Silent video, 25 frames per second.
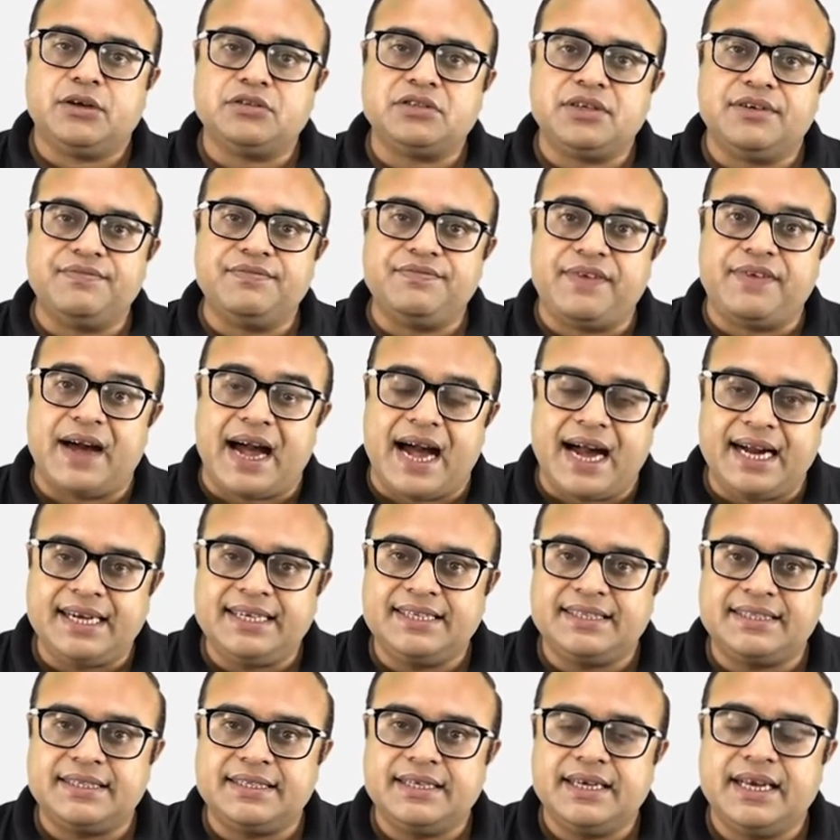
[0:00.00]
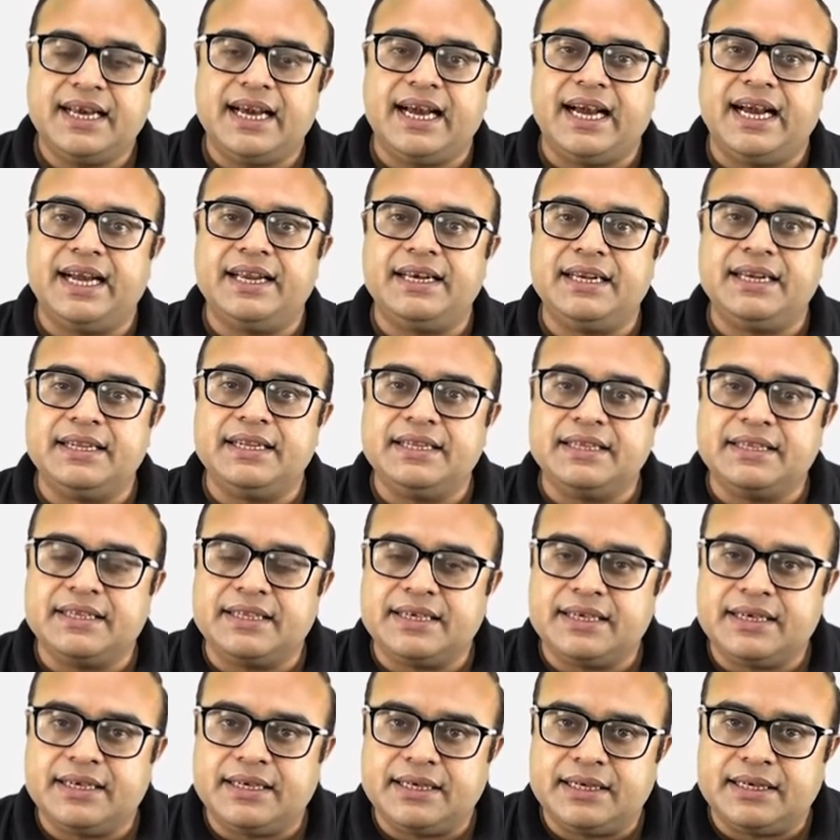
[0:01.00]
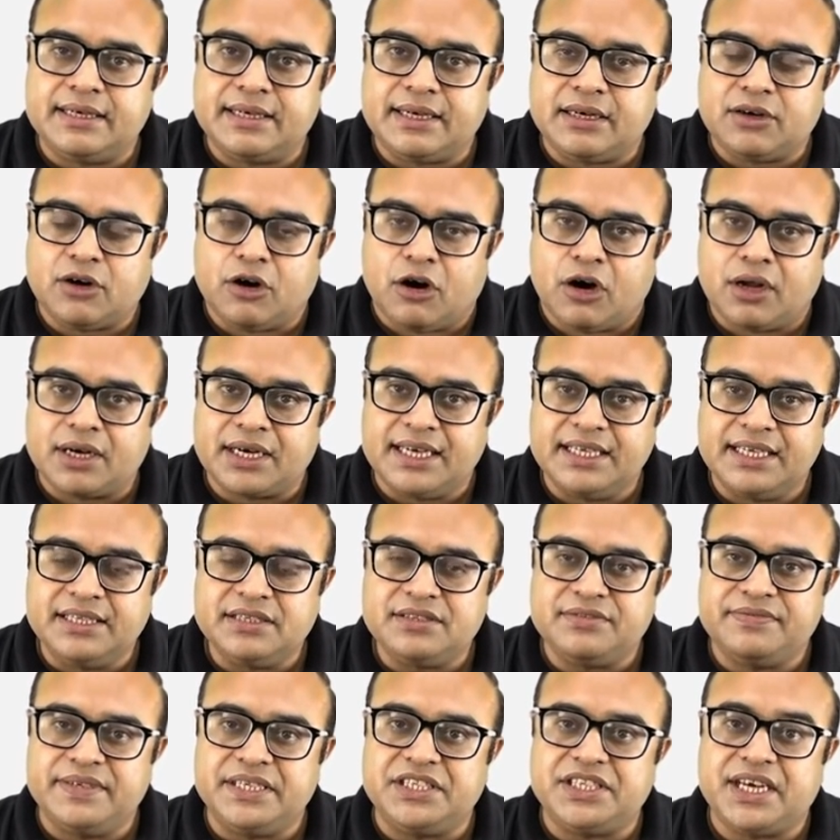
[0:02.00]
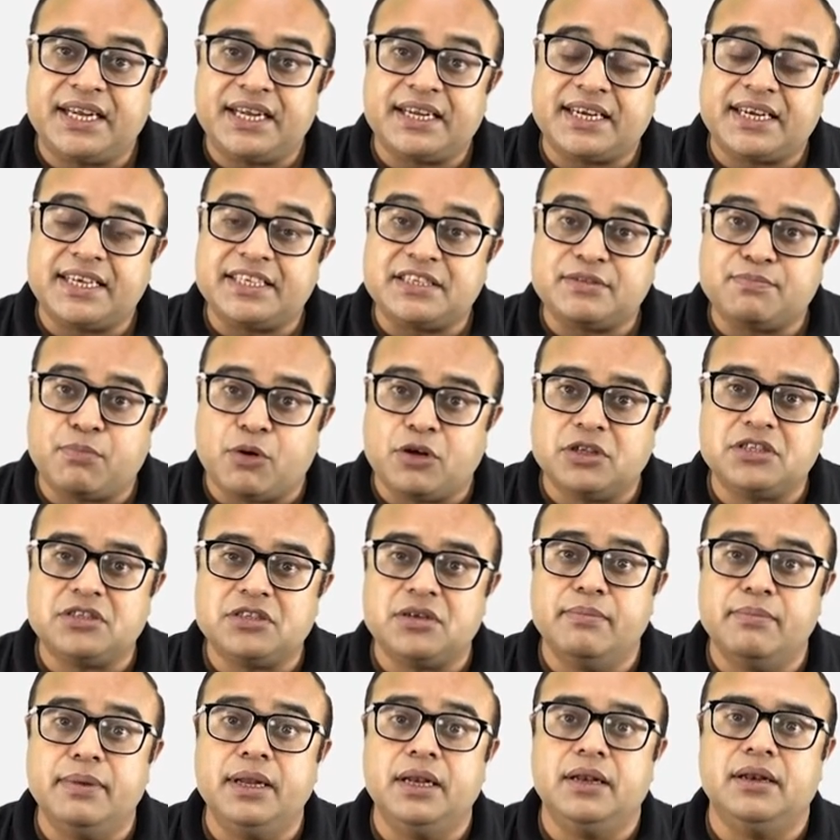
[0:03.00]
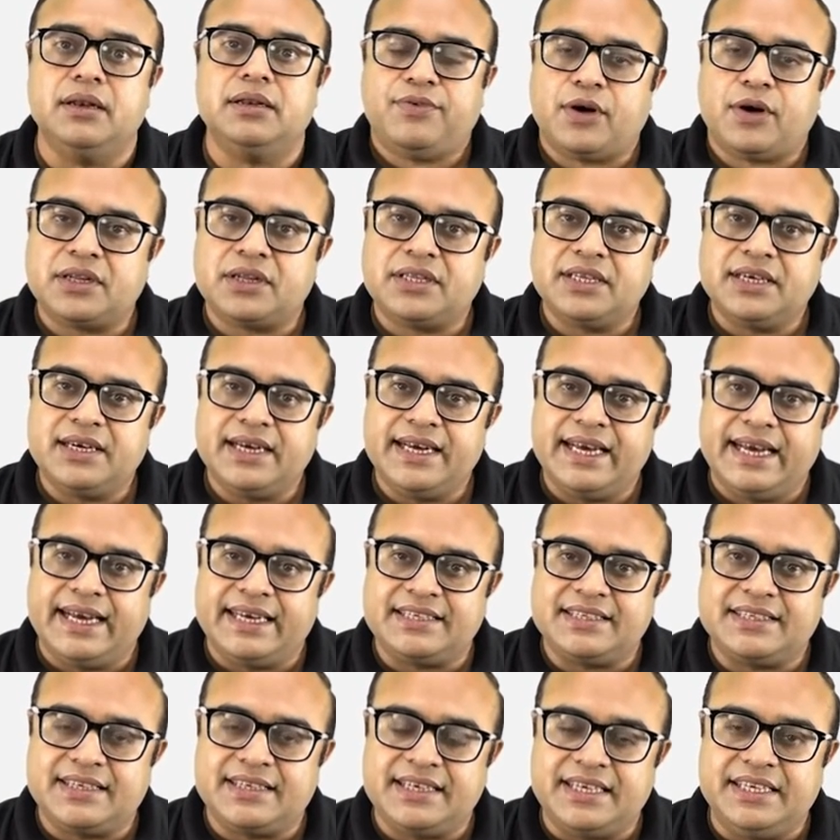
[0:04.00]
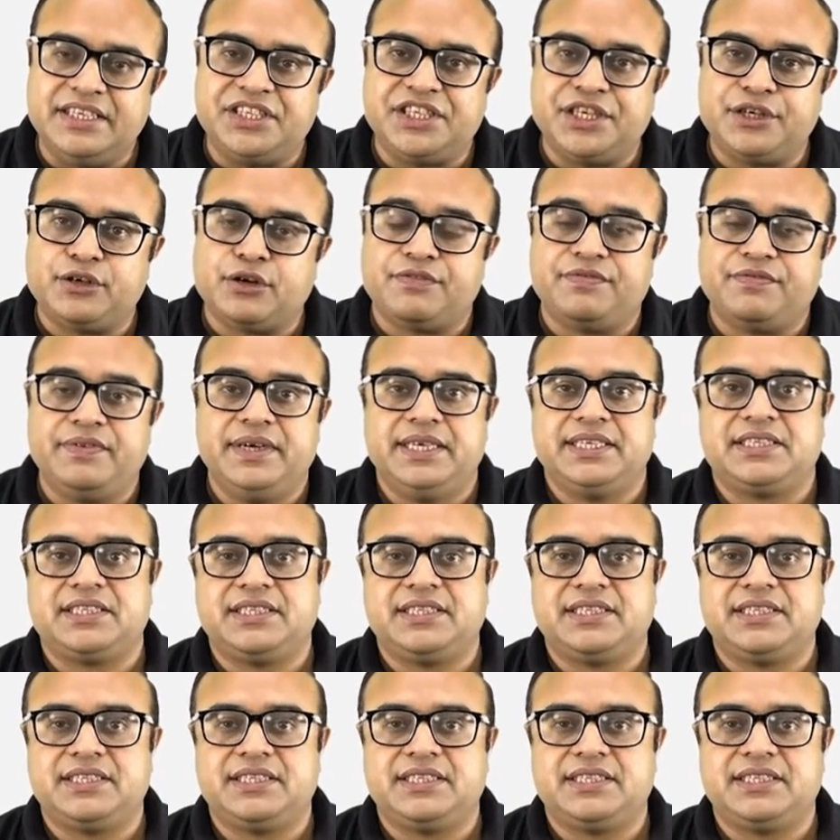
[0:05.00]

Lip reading: some facts and the organs which are responsible for the excretion of waste.